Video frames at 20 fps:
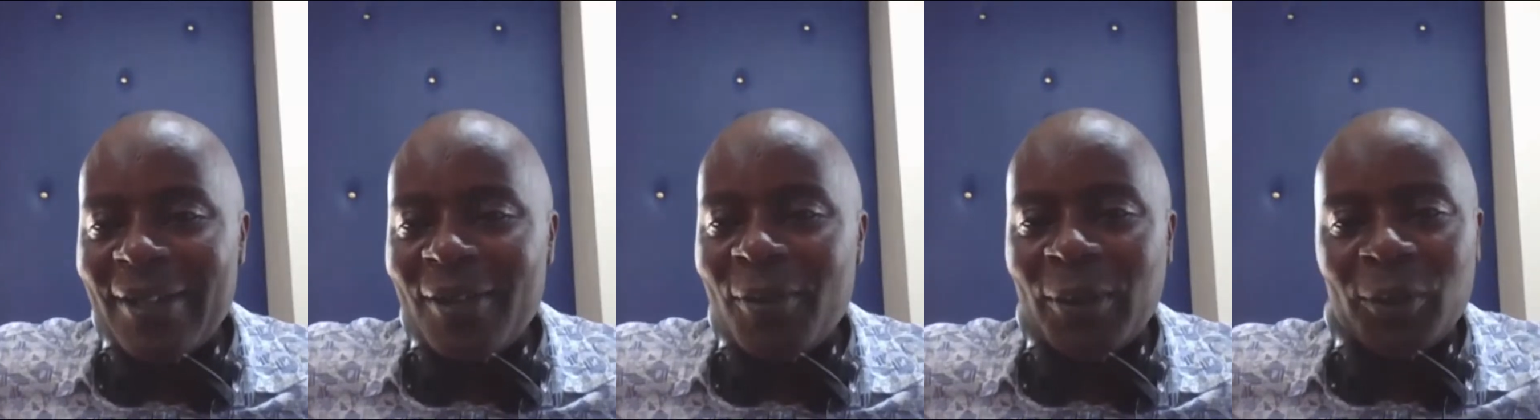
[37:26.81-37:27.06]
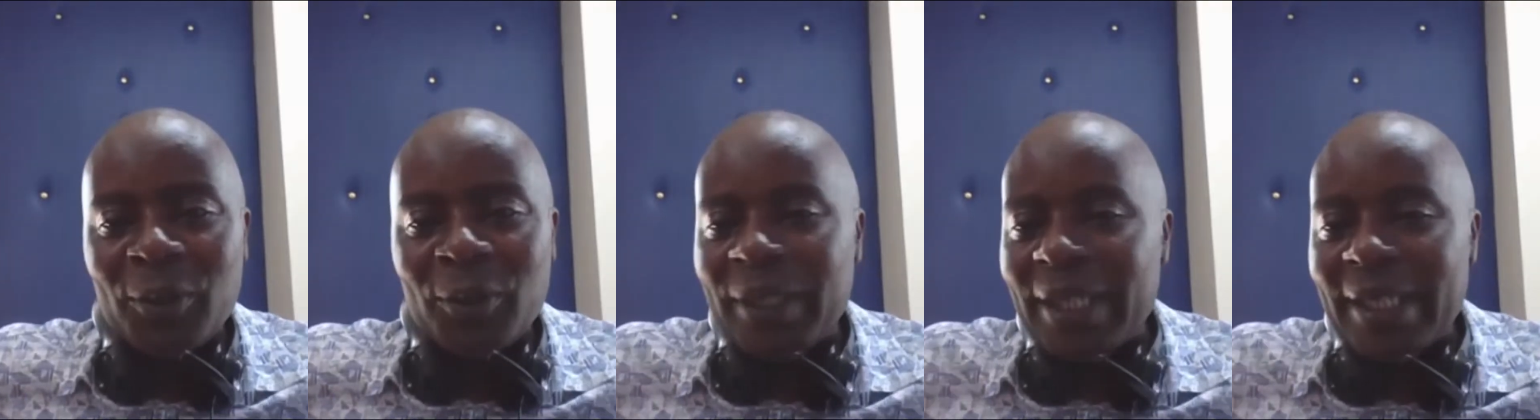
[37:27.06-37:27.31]

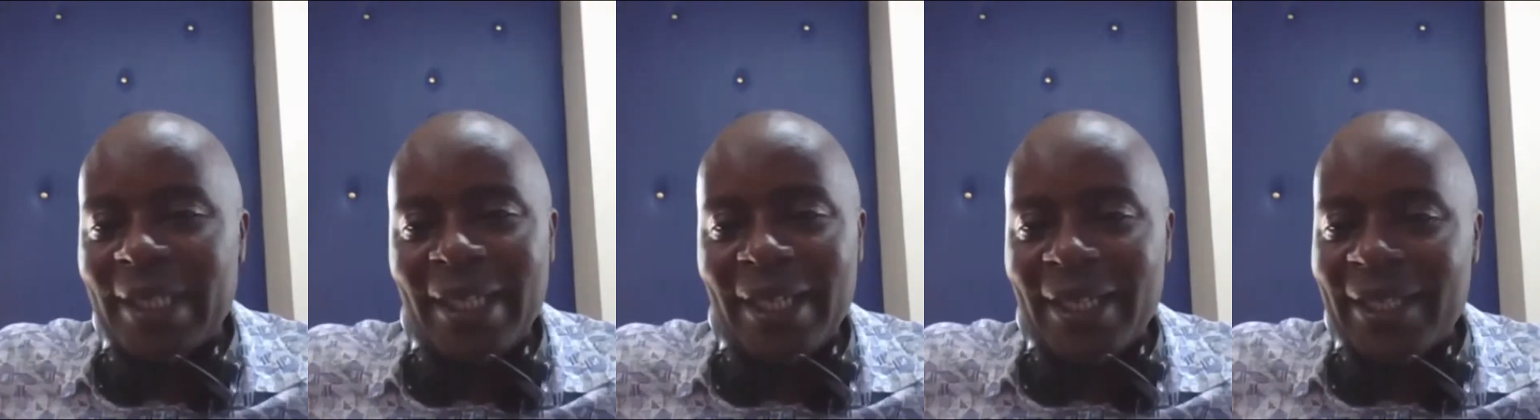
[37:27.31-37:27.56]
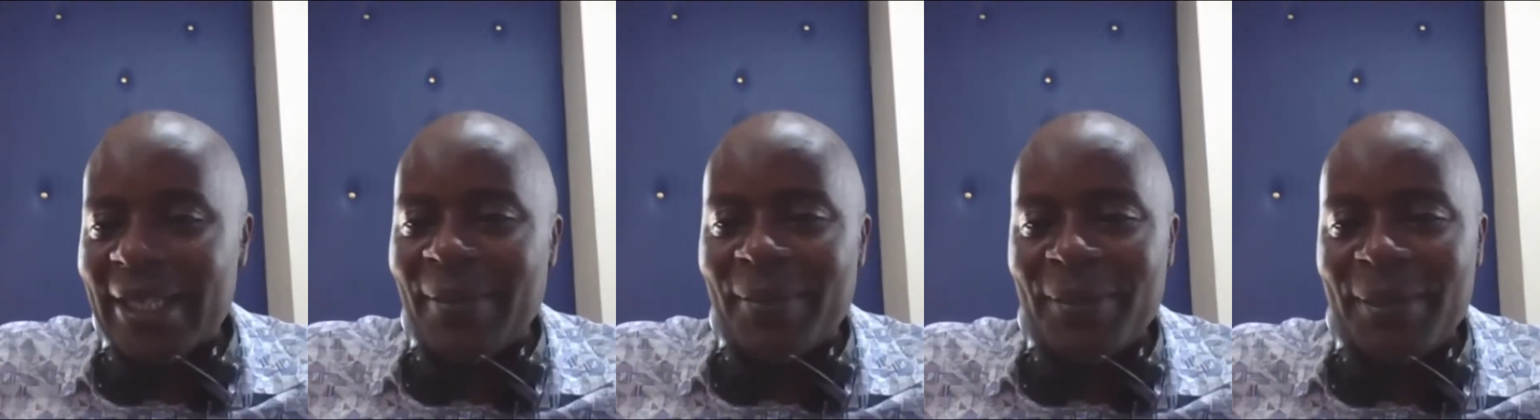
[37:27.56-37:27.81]
What are taking
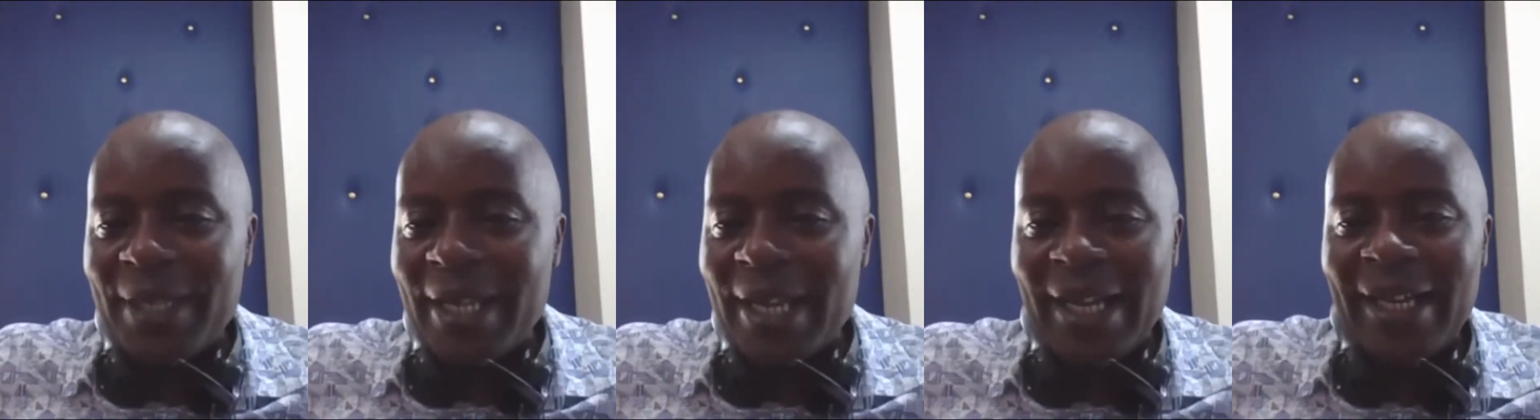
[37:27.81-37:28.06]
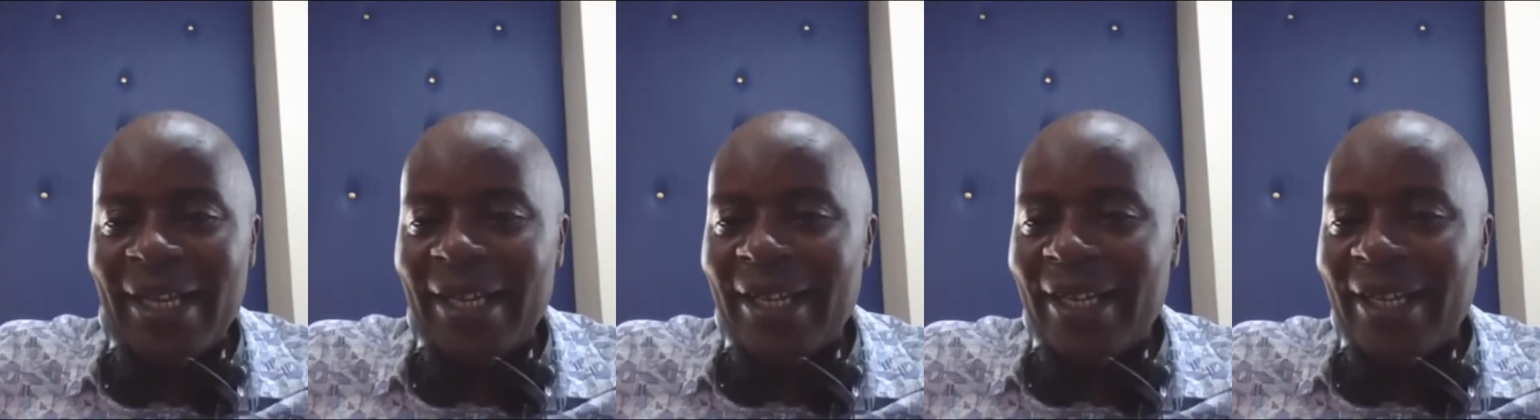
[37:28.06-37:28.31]
exams here?
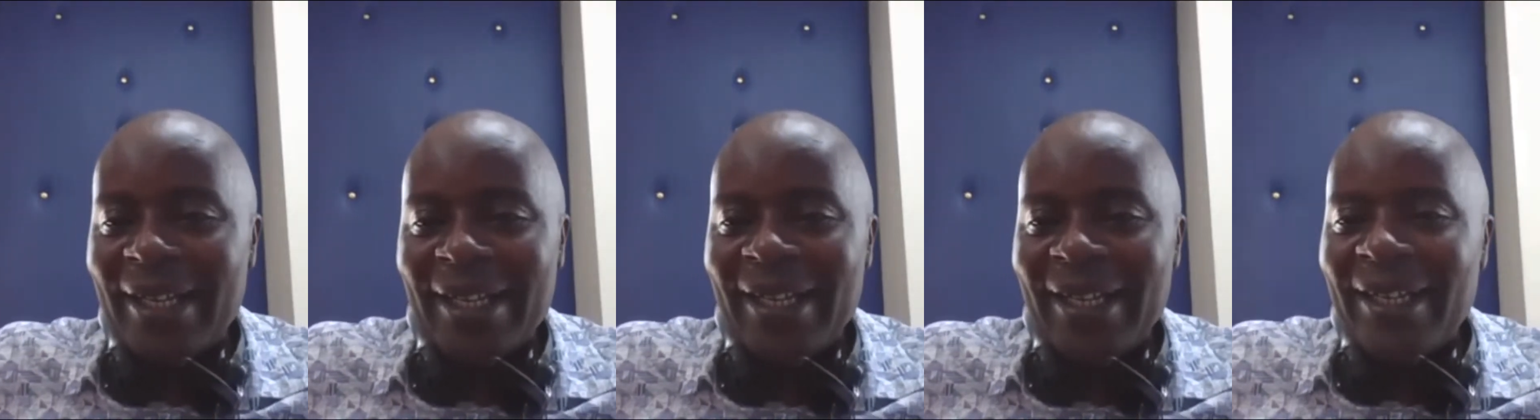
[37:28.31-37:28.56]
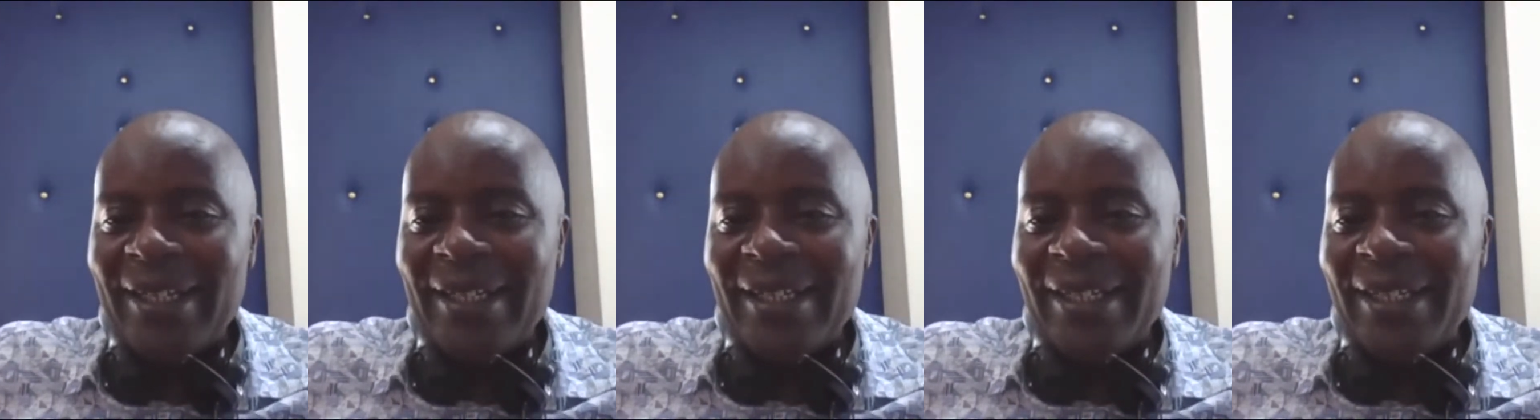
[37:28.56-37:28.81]

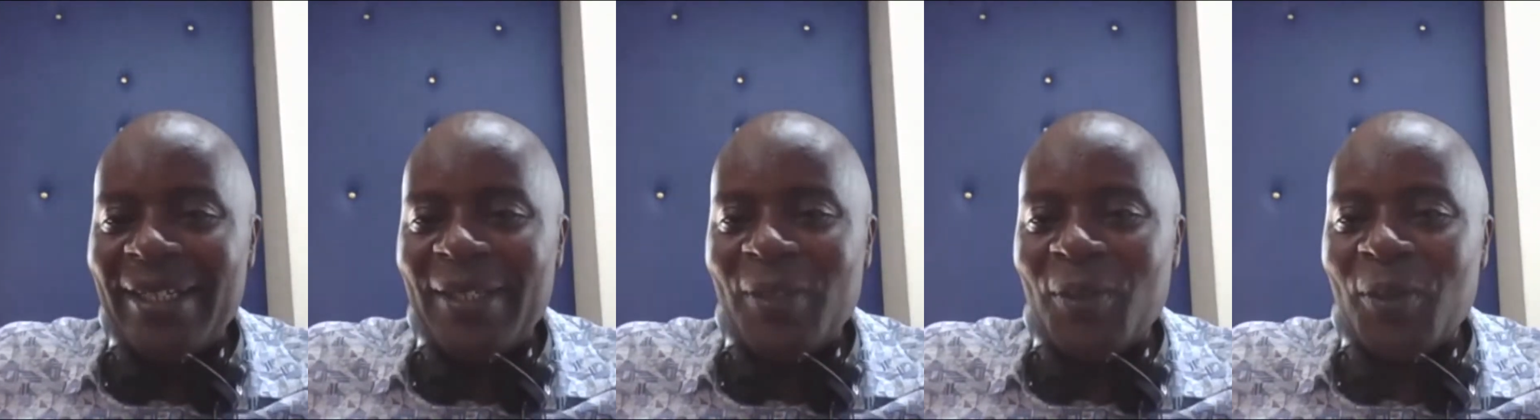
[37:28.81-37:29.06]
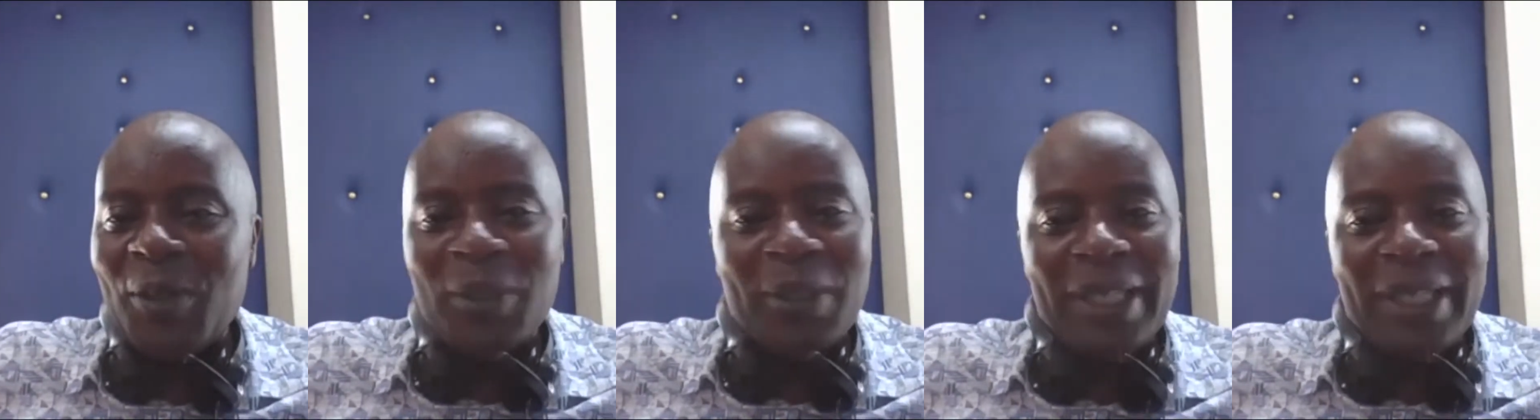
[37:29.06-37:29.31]

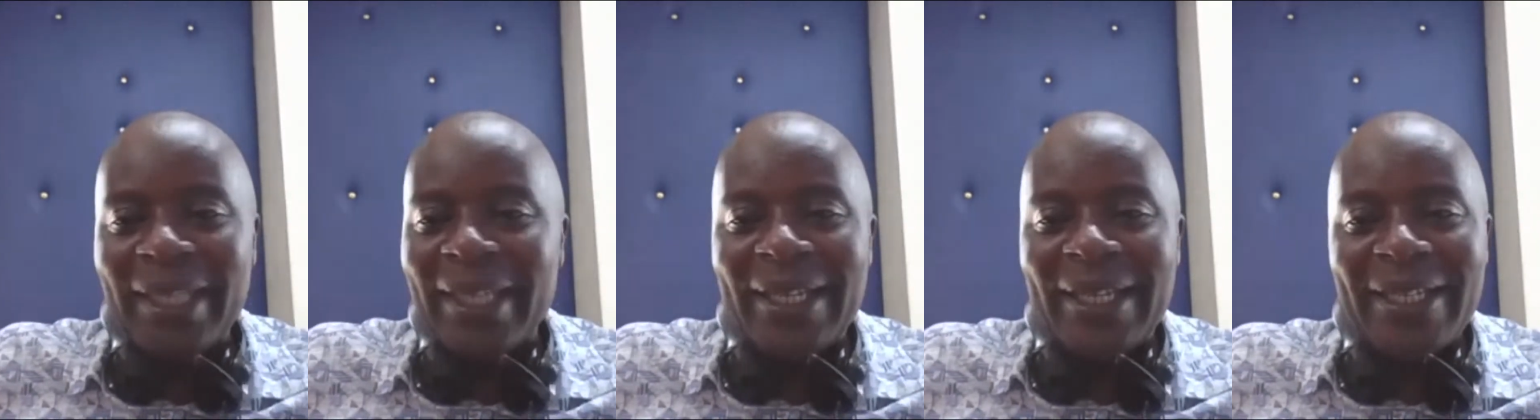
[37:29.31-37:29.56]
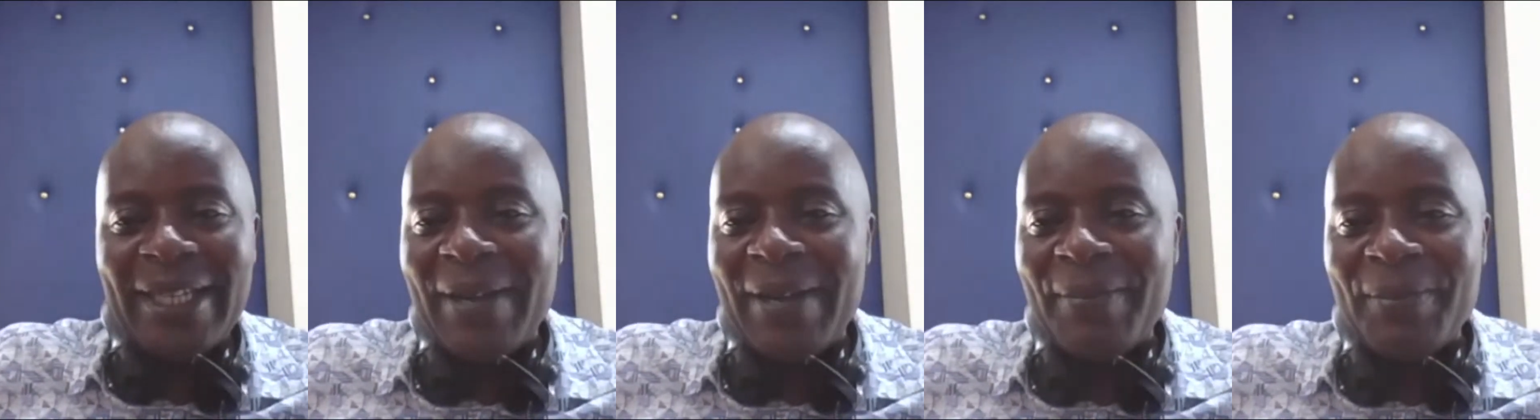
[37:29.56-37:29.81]
What are taking
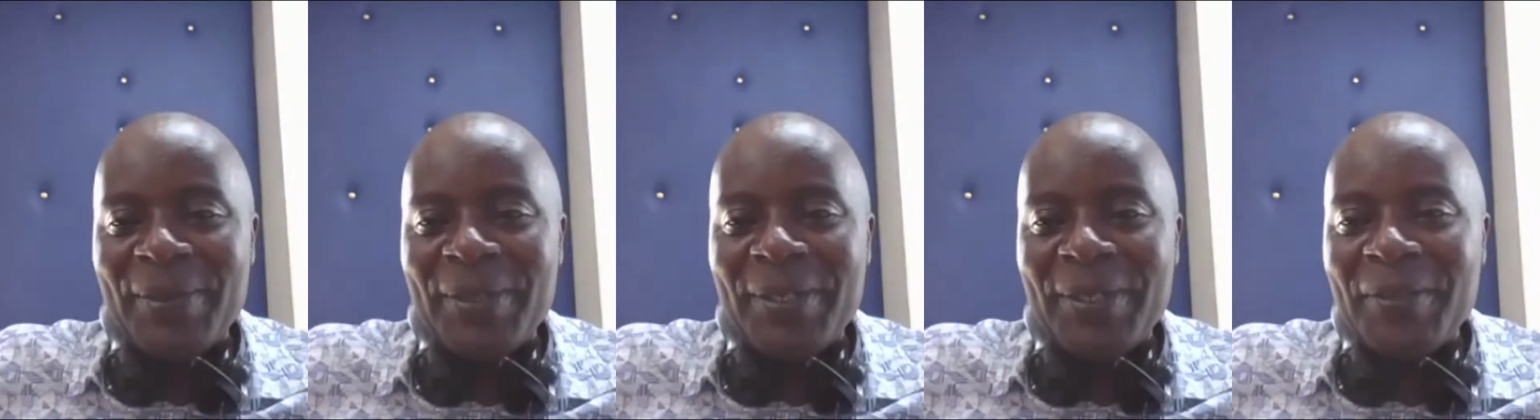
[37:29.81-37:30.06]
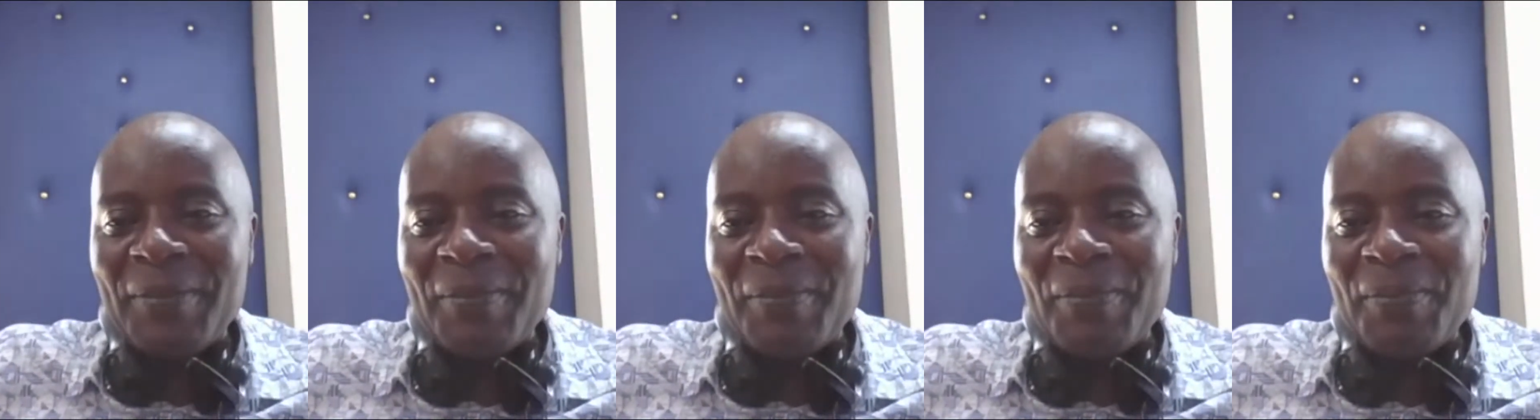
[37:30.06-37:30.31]

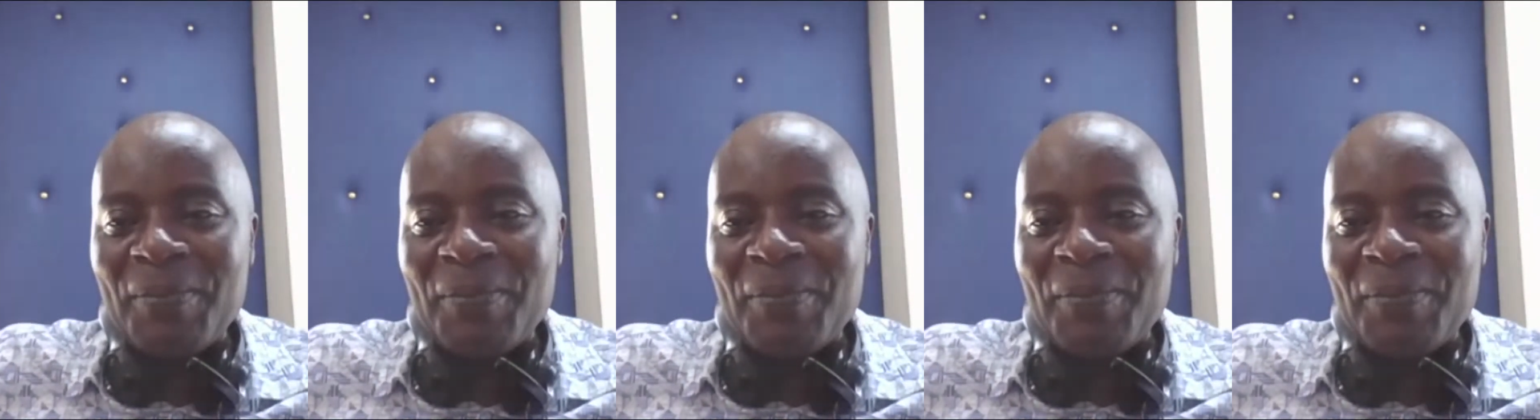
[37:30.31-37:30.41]
exams?